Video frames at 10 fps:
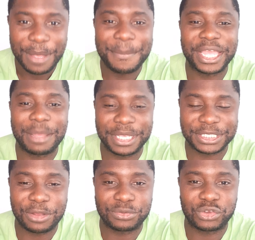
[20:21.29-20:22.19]
Big up
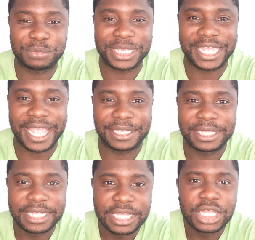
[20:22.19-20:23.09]
yourself, Troops, again.
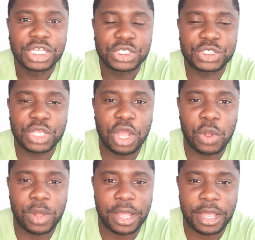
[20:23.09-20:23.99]

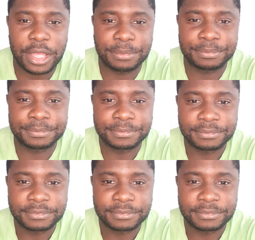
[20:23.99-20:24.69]
So,